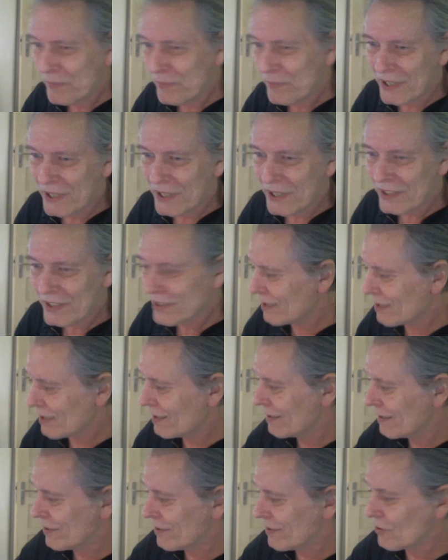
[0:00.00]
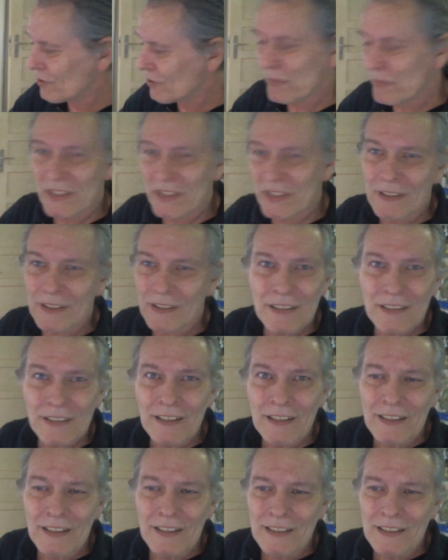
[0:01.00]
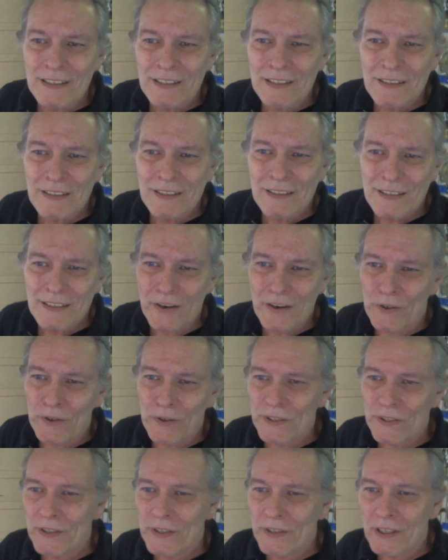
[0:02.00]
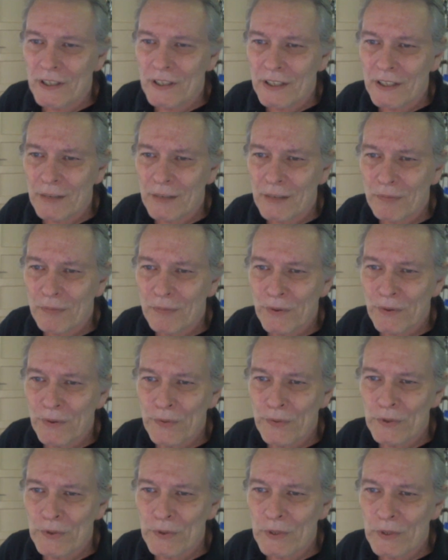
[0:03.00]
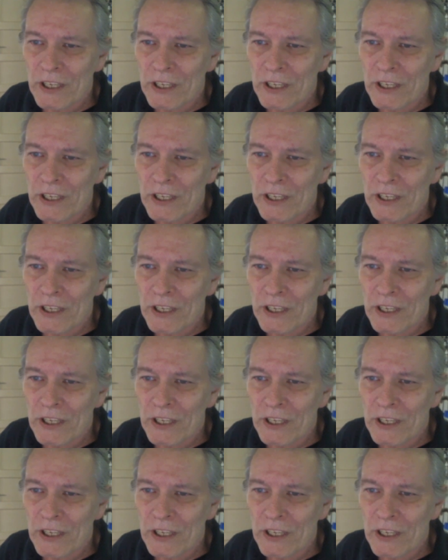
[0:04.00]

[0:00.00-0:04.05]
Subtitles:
But that should be, I ordered a couple through